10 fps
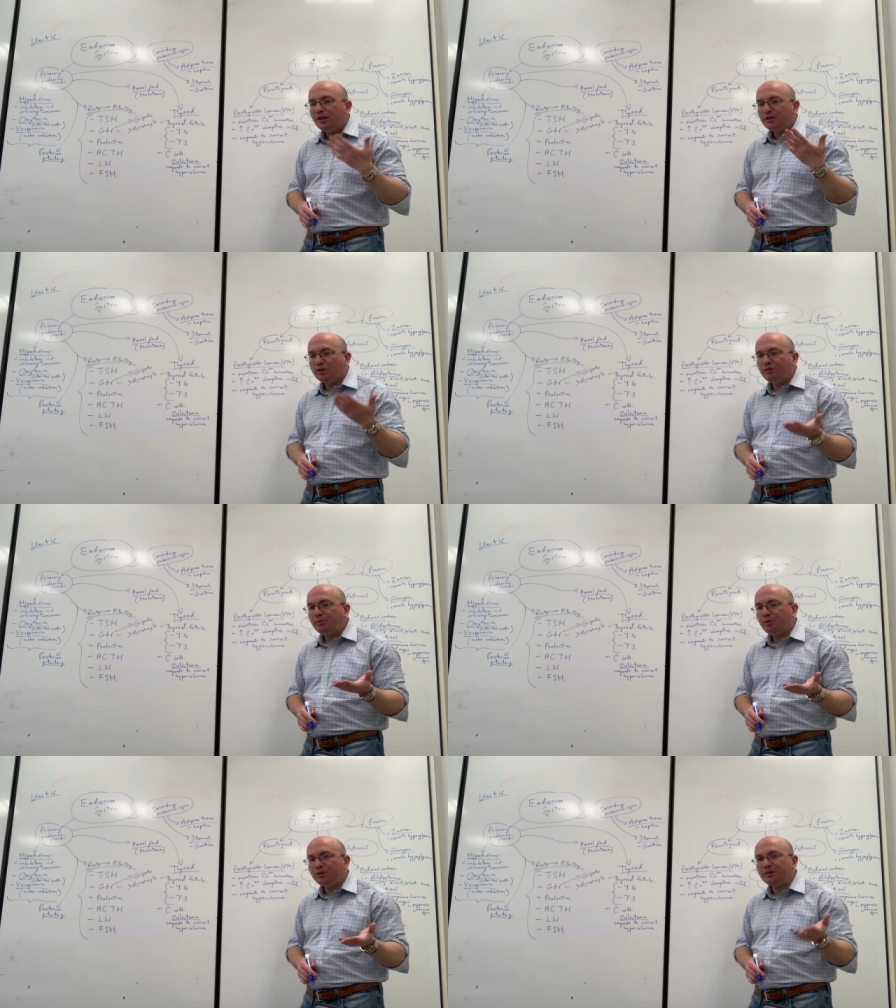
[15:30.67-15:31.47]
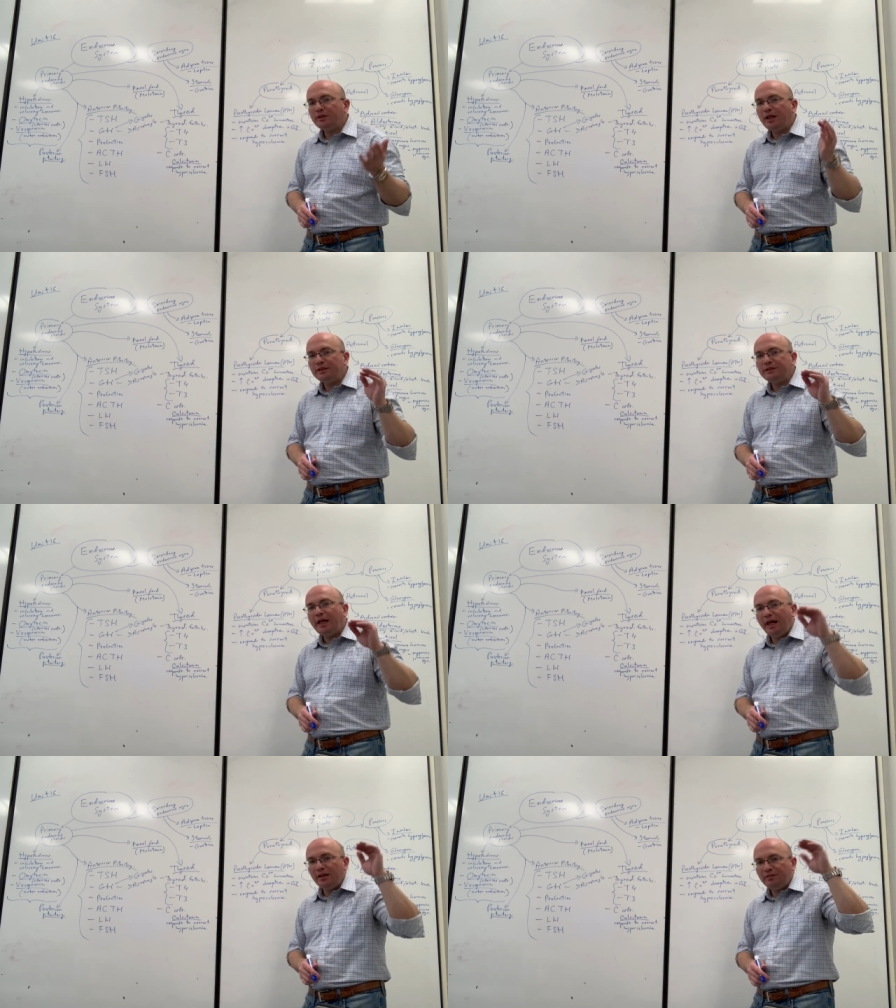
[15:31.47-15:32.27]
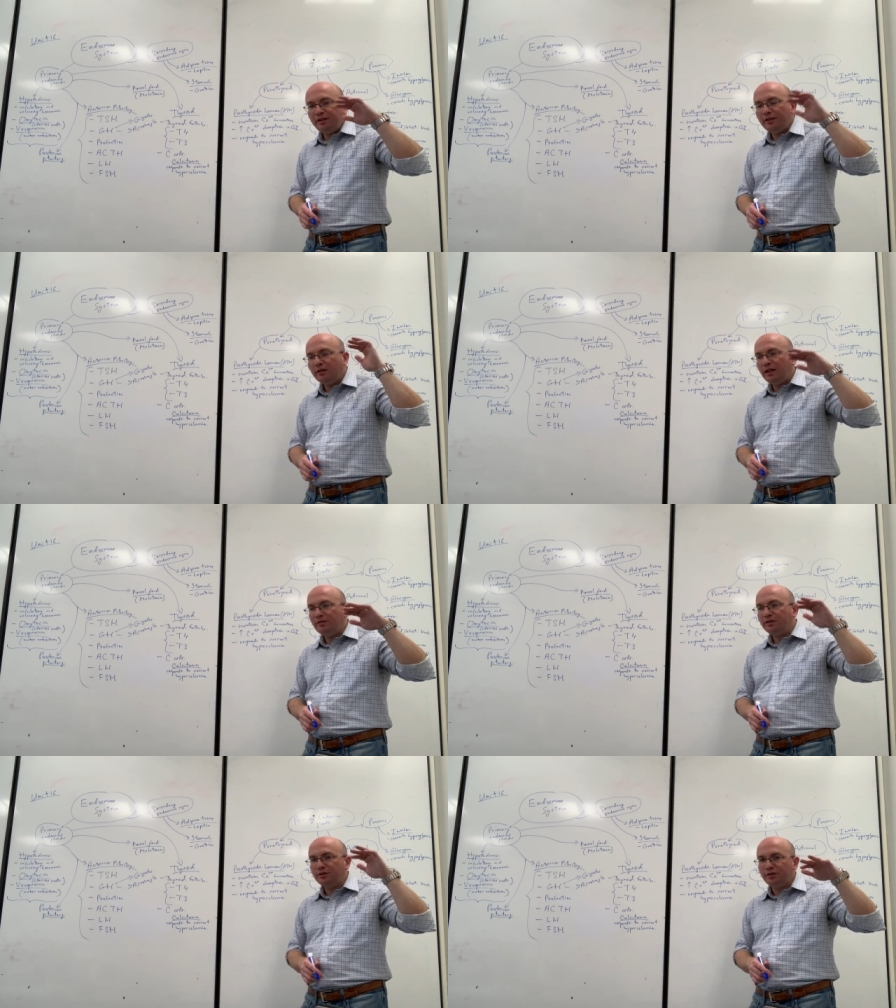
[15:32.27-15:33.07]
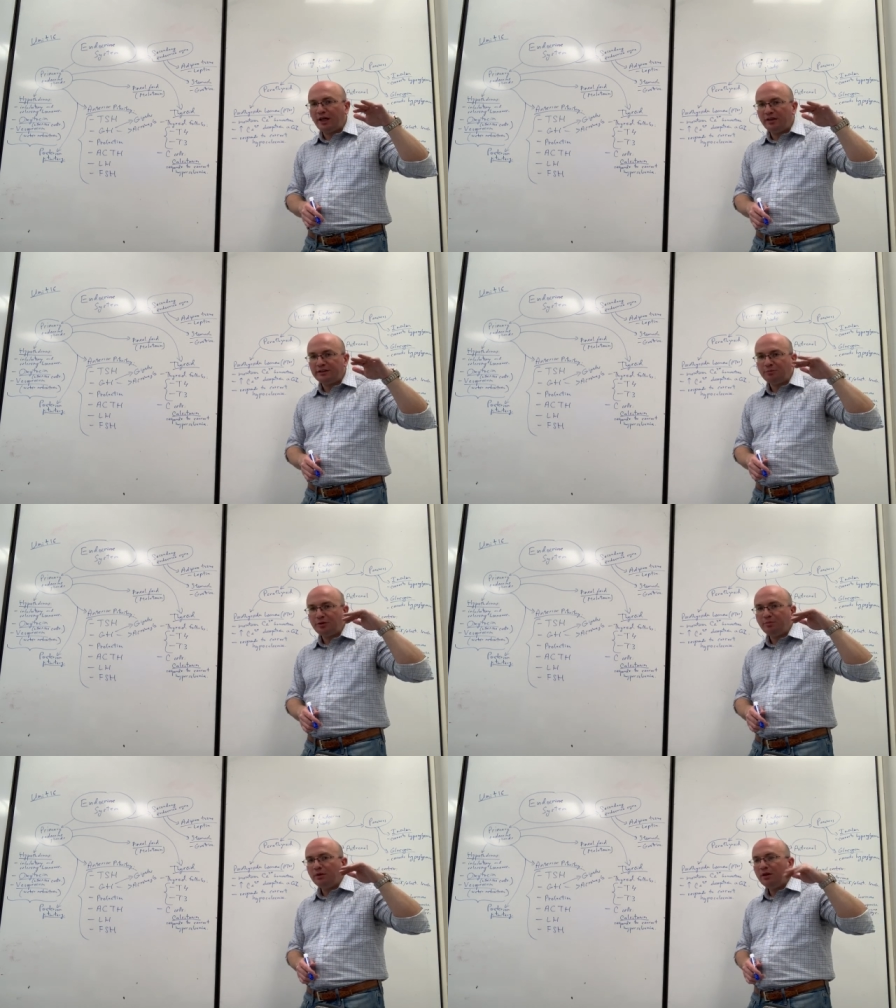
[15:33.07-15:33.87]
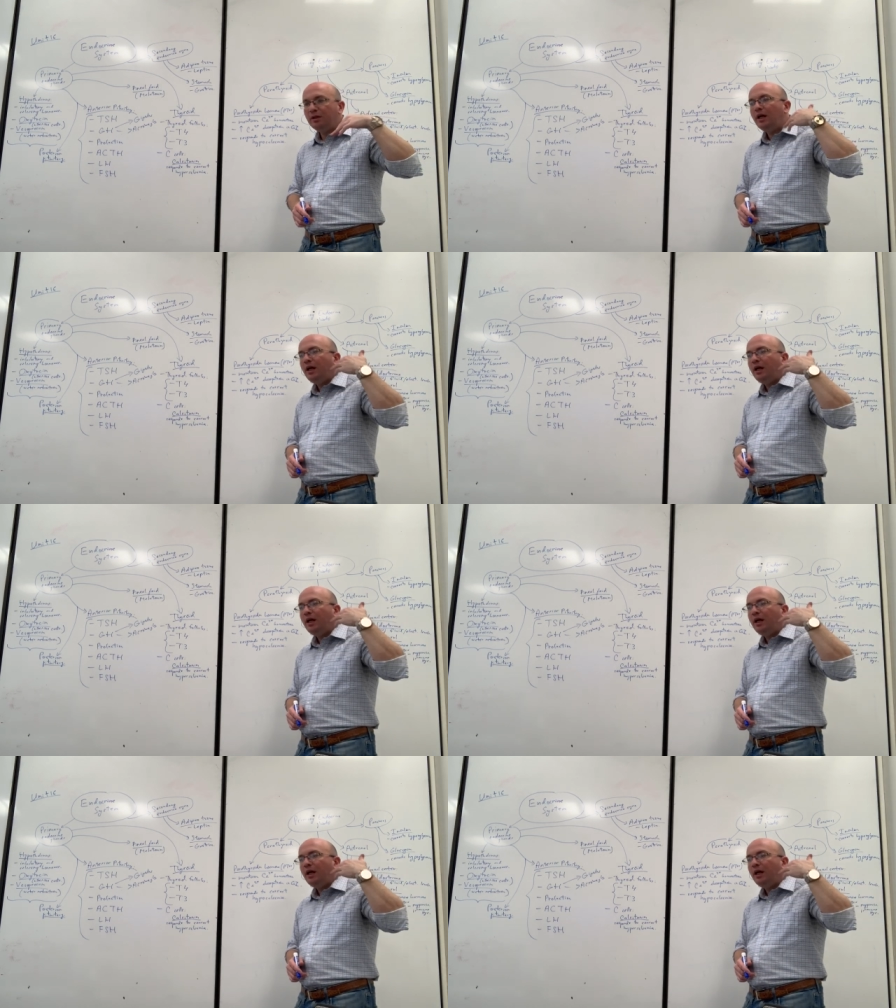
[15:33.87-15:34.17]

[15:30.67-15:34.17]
So if the person has elevated levels of calcium in the blood,